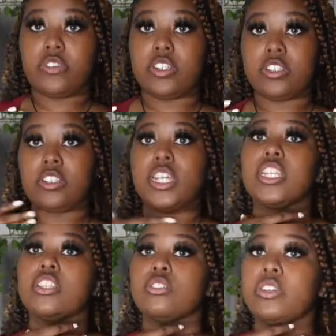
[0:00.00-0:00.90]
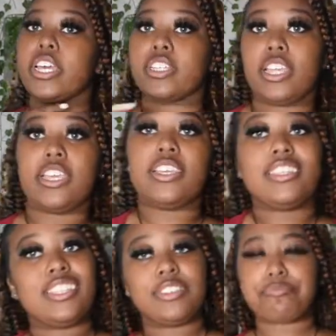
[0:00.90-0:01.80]
And then had the little neck thing.
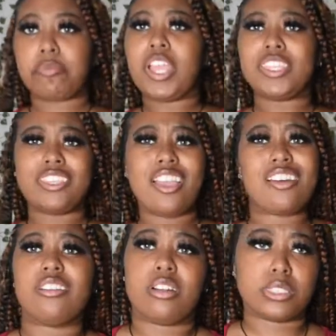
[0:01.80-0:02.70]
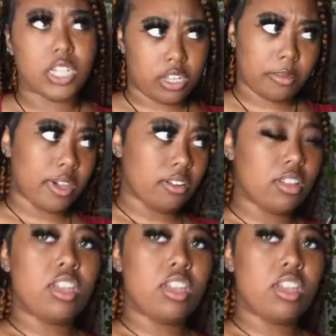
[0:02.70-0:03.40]
Y'all know what I'm talking about.